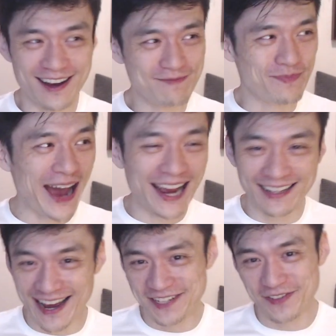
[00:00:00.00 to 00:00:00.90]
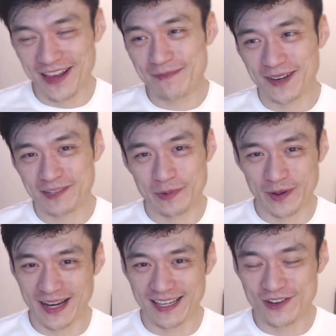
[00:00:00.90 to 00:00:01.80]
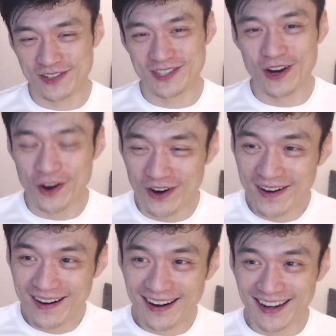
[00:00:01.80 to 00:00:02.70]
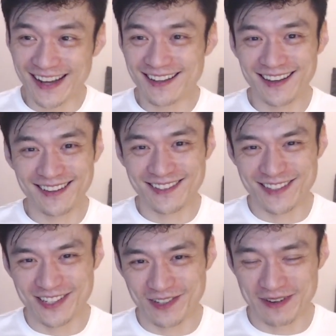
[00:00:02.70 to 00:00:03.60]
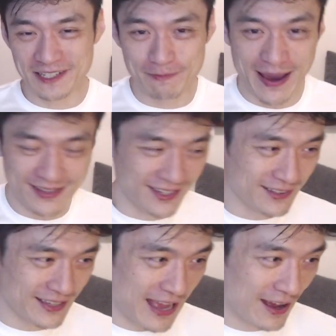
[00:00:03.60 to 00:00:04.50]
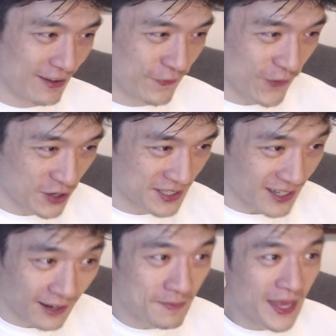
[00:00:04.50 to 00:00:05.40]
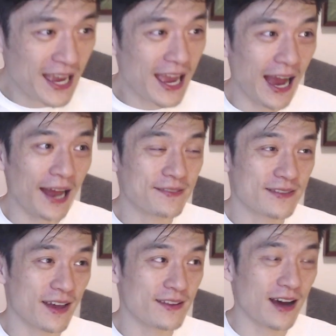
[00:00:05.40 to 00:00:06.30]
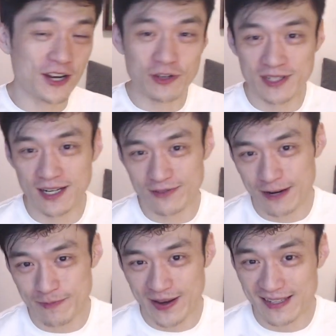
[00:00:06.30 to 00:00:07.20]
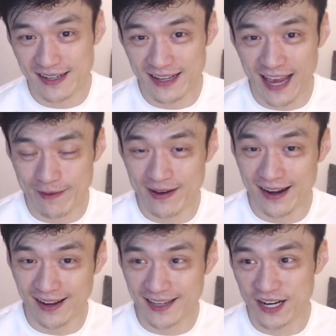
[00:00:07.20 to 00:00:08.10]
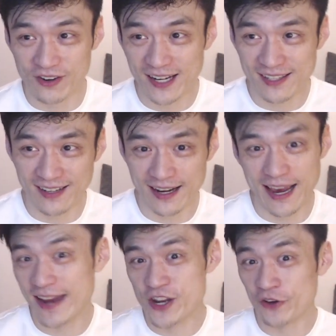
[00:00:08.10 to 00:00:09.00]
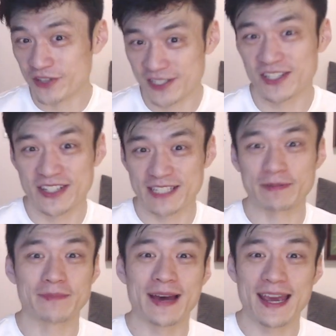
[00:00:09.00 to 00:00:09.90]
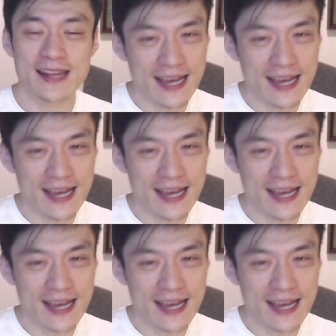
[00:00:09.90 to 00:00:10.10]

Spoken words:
backlash for that, because people were like, you're so like disrespecting Foster. And then New Zealand Rugby basically came out and like corrected, like, hey, no decision has been made.